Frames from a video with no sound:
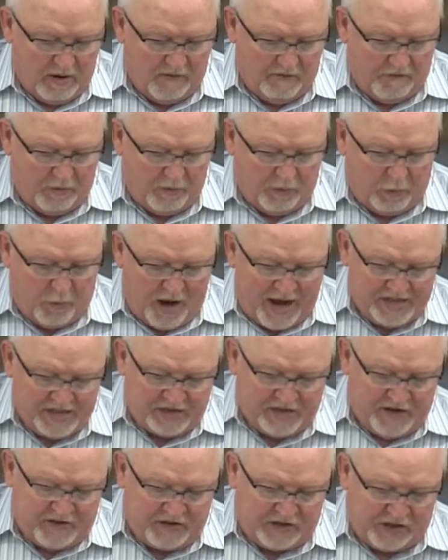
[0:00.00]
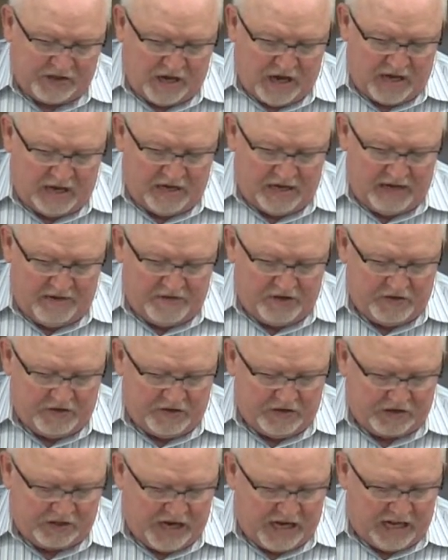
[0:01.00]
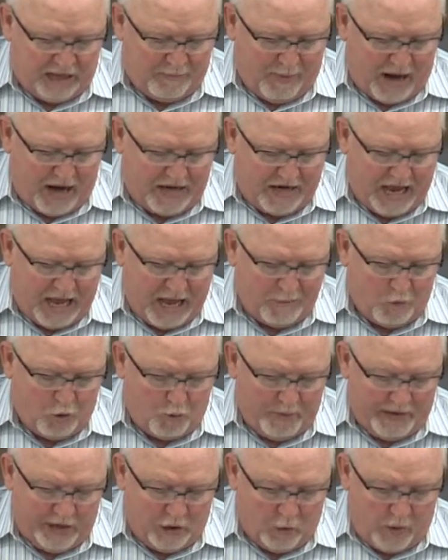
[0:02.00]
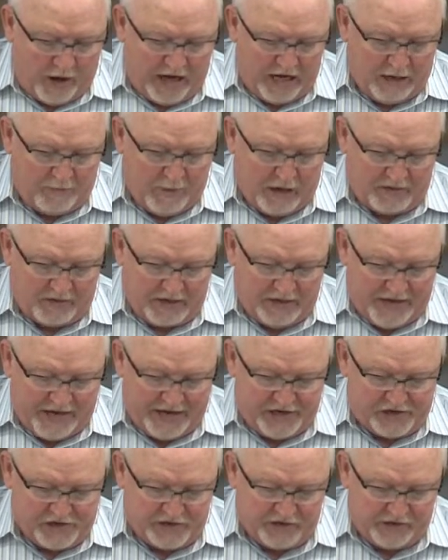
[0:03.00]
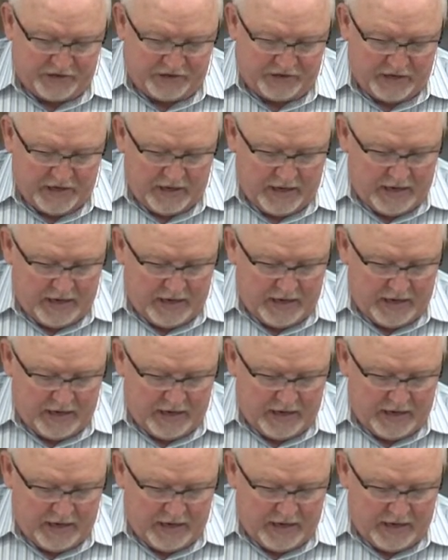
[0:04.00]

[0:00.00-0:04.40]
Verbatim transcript: From the rising of the sun even to the setting, my name will be great among the nations.